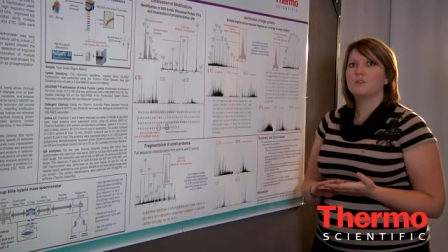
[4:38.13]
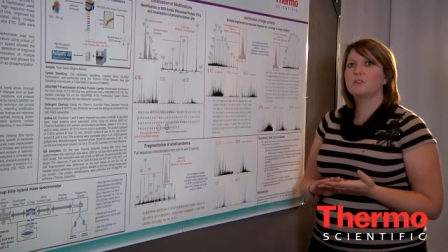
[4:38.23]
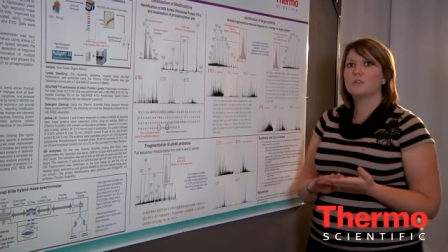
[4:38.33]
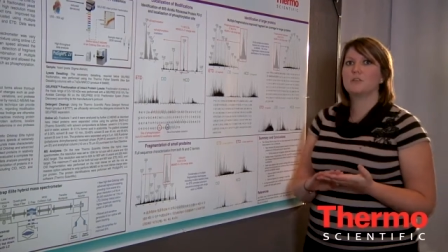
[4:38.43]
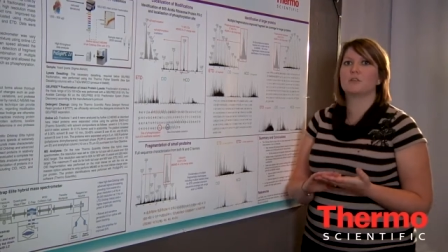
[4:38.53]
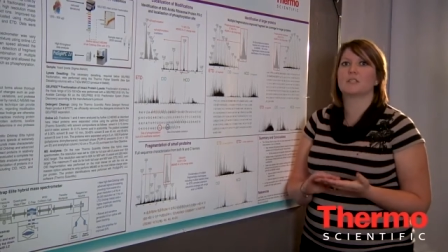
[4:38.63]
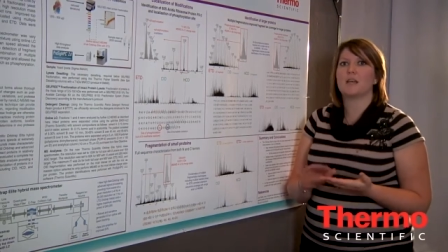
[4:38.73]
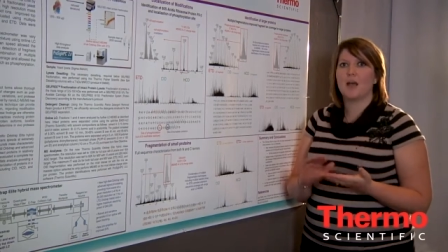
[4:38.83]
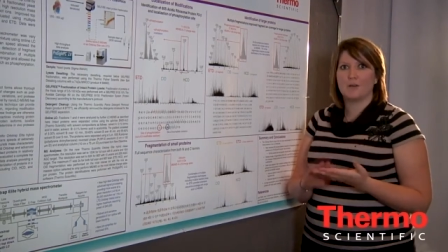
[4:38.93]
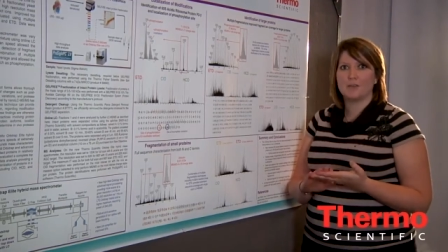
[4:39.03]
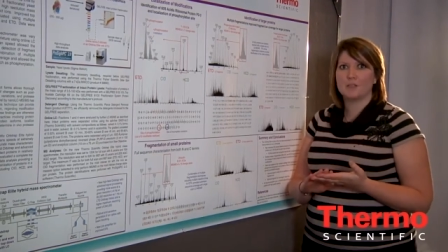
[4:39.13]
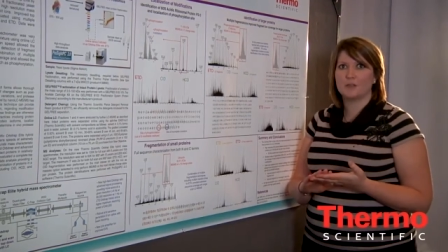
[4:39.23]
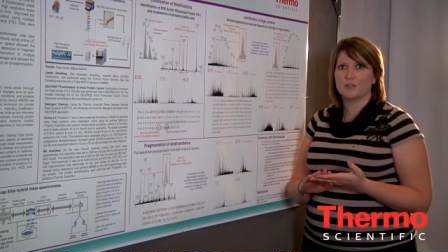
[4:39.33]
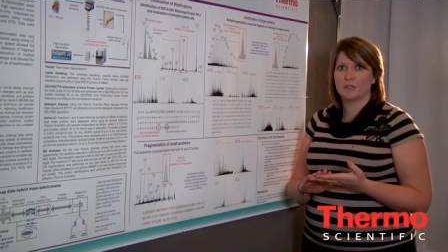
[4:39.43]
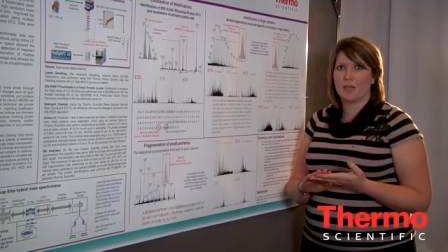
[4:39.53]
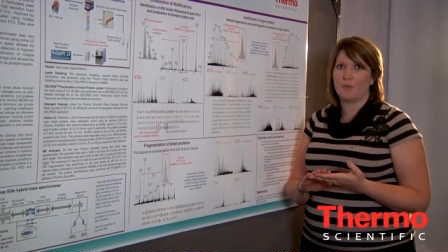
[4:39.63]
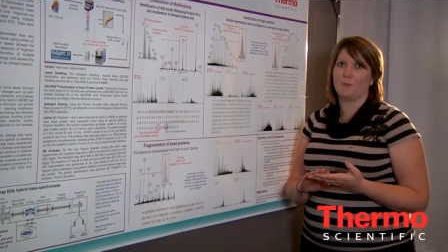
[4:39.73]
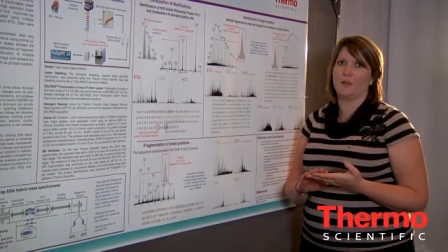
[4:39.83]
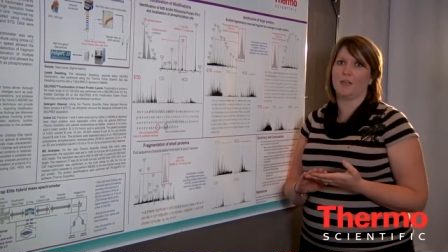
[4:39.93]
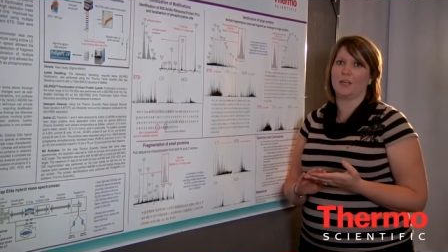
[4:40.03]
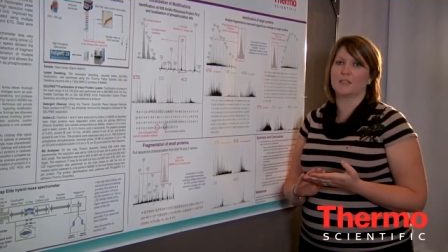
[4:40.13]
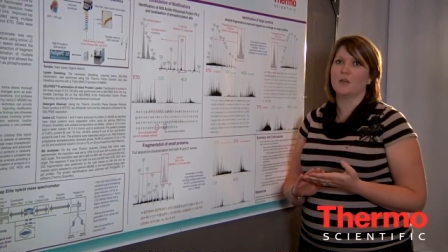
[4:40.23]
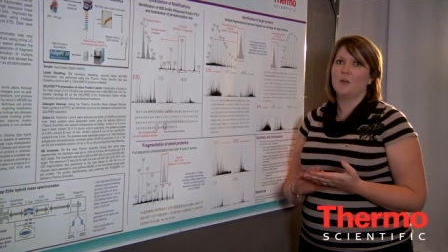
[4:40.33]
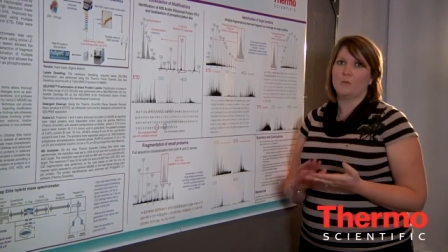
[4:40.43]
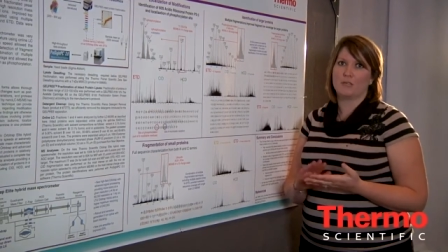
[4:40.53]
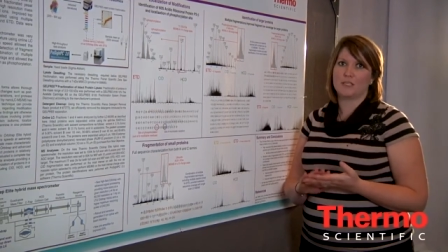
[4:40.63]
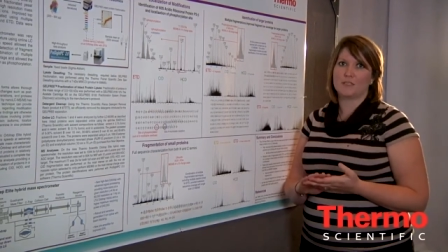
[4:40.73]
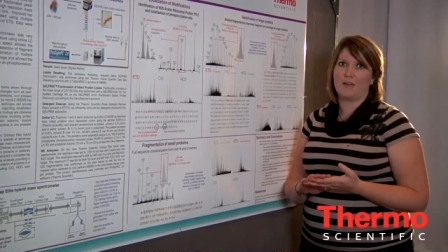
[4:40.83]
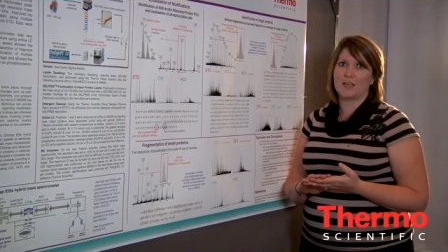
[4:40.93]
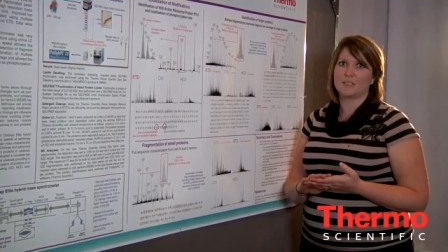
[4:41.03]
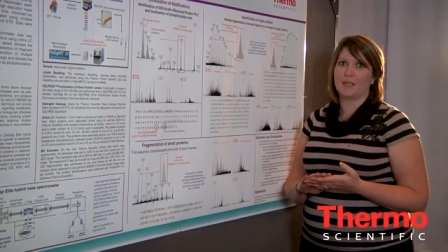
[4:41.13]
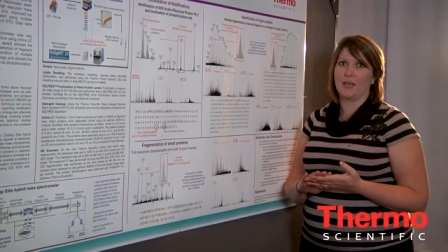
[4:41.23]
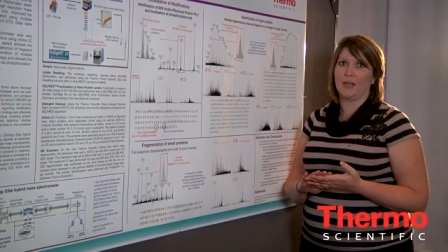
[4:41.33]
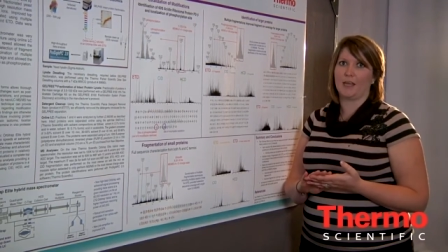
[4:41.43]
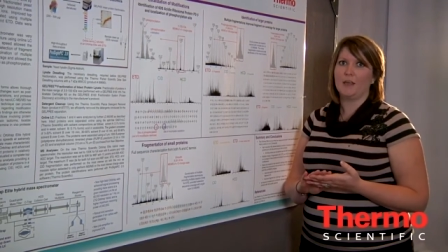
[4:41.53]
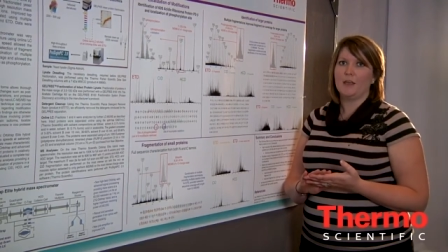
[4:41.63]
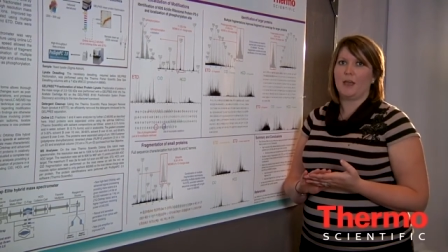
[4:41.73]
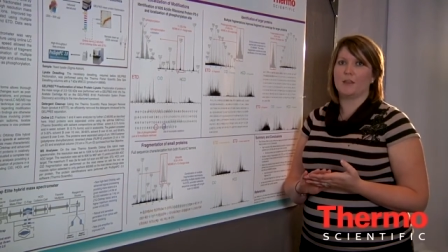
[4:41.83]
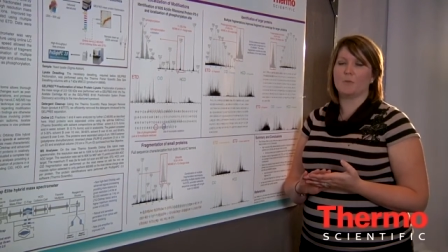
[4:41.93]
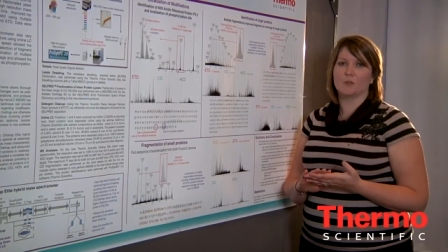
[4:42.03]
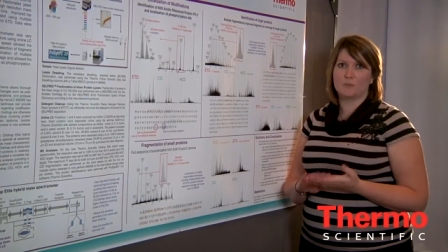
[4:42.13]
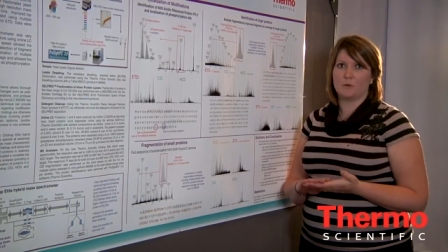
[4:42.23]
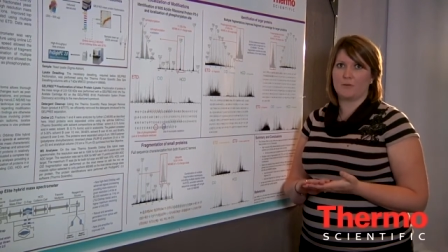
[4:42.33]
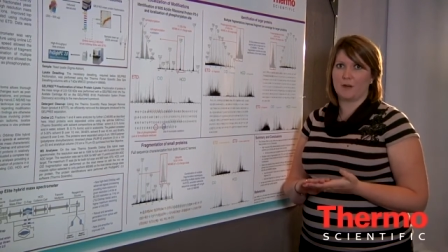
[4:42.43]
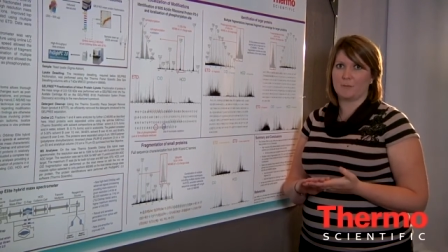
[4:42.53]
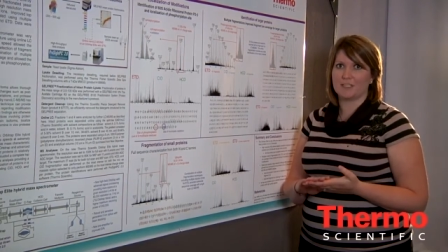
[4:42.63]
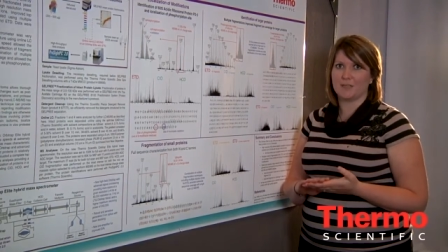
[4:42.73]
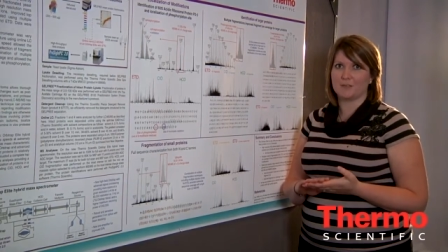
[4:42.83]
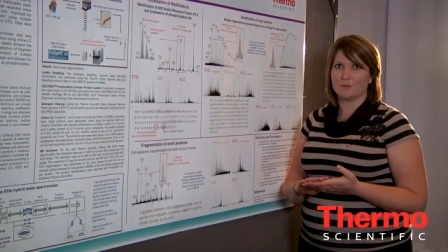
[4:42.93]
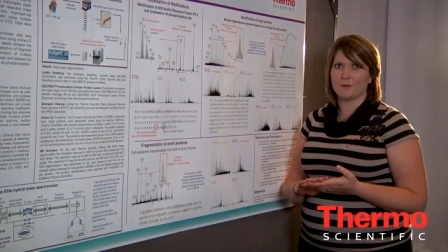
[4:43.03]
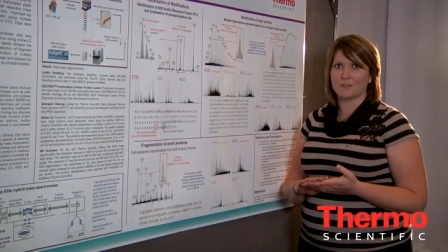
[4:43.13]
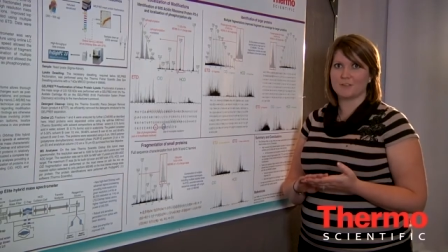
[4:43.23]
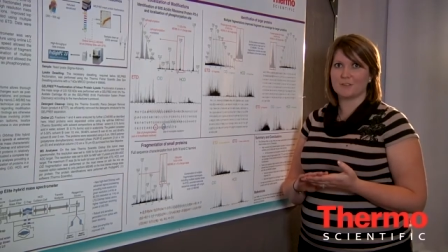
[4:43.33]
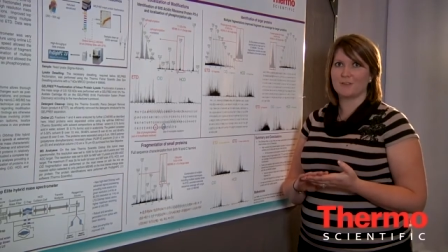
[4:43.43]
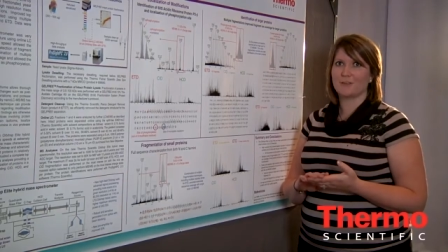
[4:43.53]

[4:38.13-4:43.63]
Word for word: due to its high-resolution capabilities with its fast scanning and the multiple fragmentation modes.